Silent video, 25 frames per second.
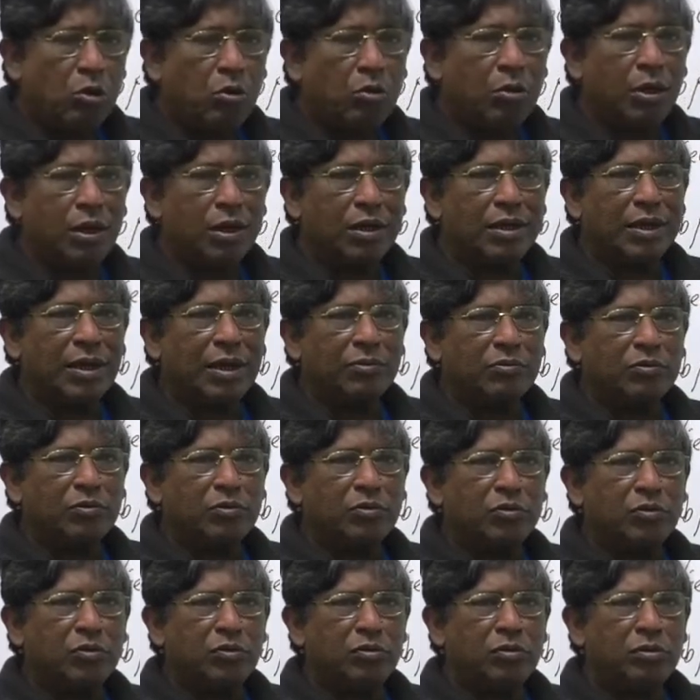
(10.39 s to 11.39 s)
welcome
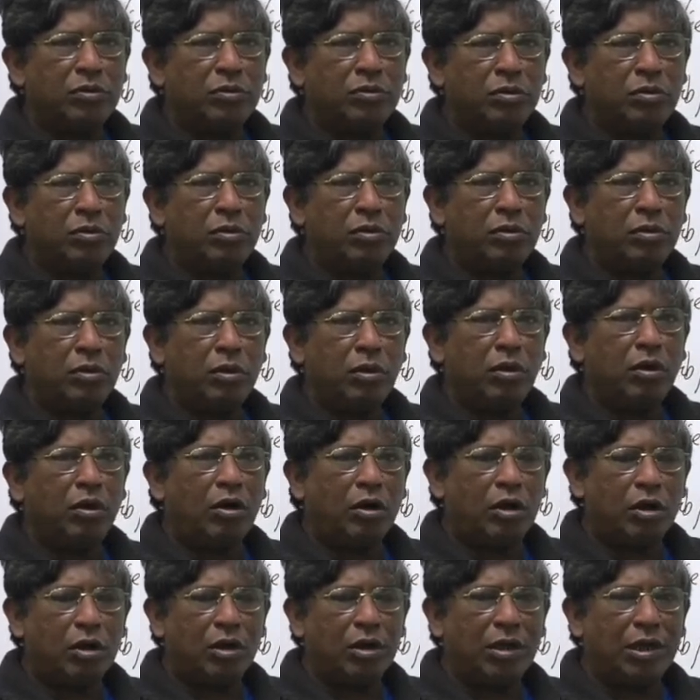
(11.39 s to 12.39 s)
to
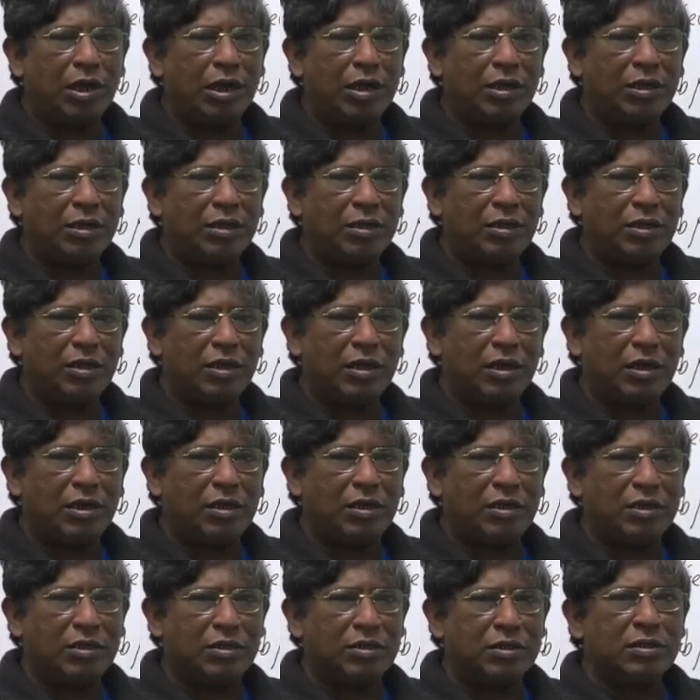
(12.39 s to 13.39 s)
online
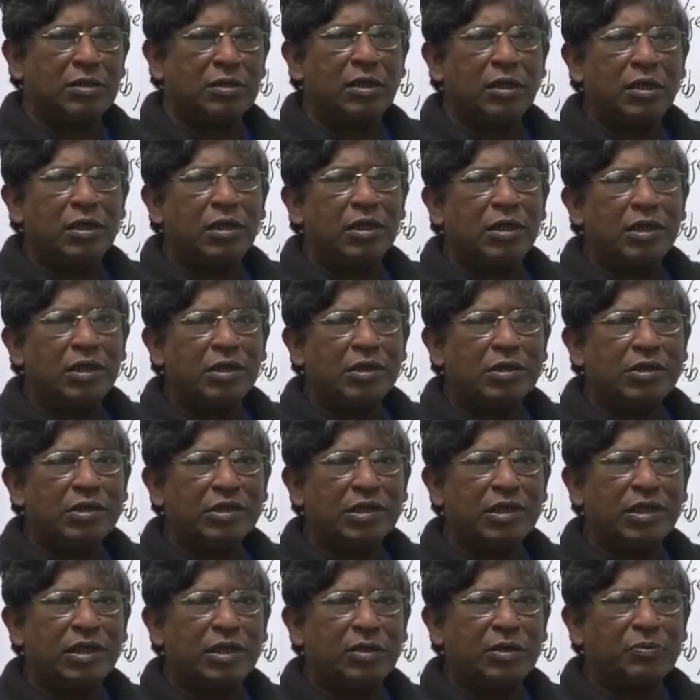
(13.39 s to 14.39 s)
English
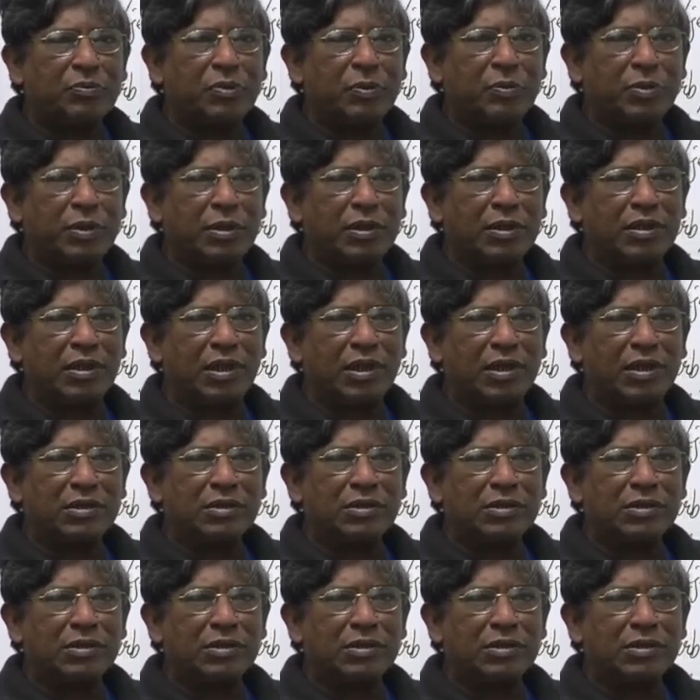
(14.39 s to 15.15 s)
second paper class.